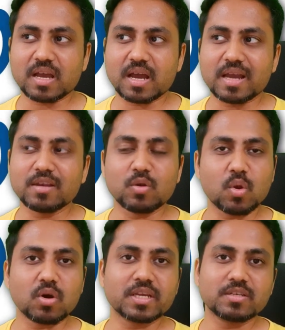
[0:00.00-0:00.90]
I
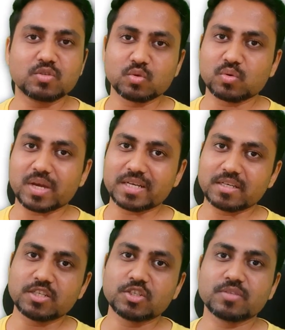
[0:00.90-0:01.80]
log into
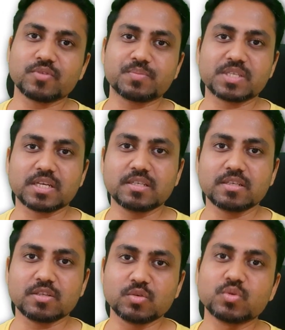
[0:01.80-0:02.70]
Atlassian website
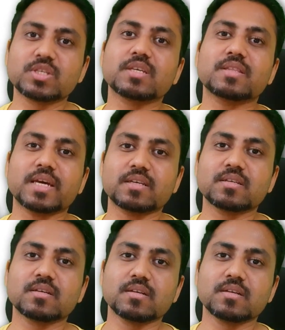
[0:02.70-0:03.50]
using that